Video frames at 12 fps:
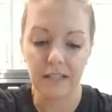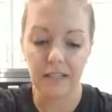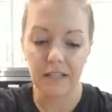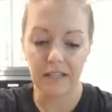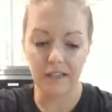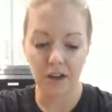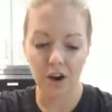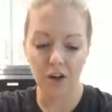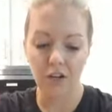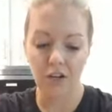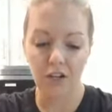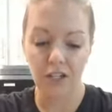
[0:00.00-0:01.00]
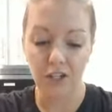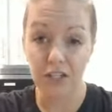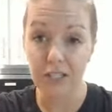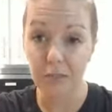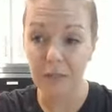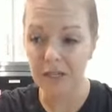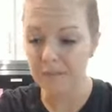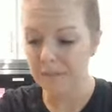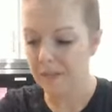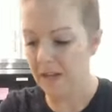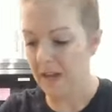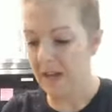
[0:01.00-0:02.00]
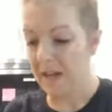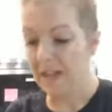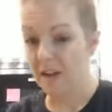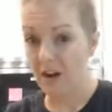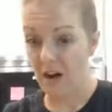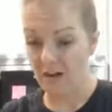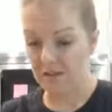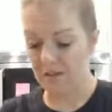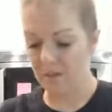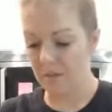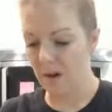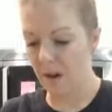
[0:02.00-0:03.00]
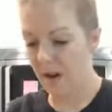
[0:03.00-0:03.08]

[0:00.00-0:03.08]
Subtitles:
it gets harder and crispy. They're awesome.